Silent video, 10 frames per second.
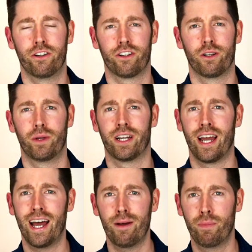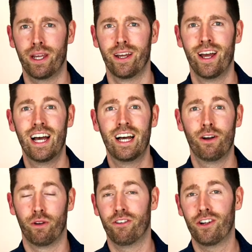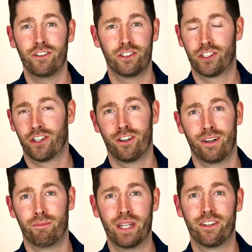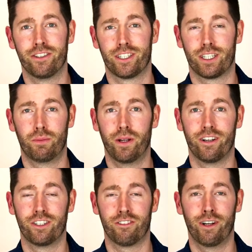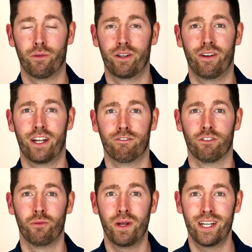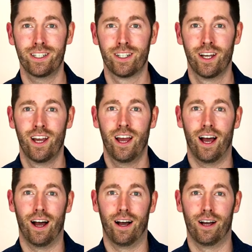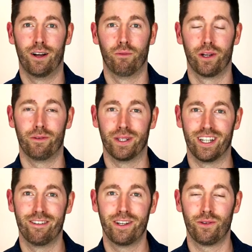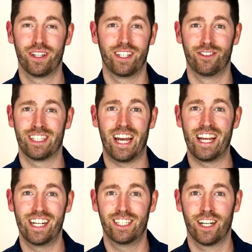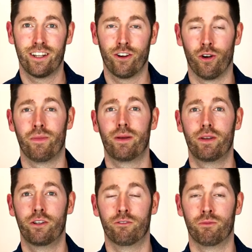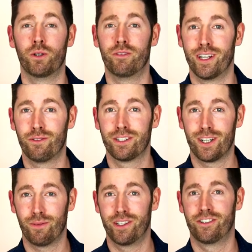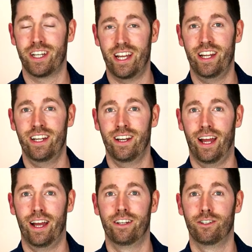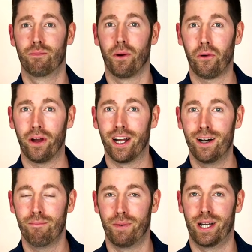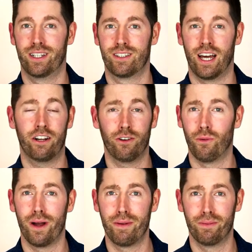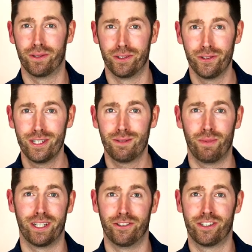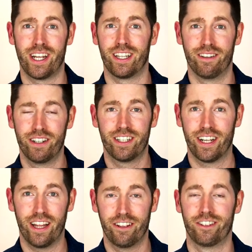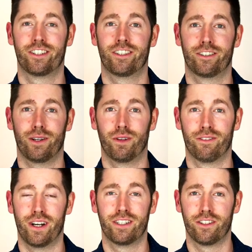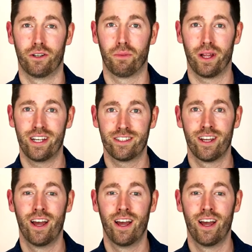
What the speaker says: you're going to be unhappy. We've all sure been through this experience, right? Where you've had a roommate where you've been living with and you just hate each other, or maybe you've moved in with someone you're dating and you've broken up, but I don't know why people do this, but you stay living together until someone finds a new place.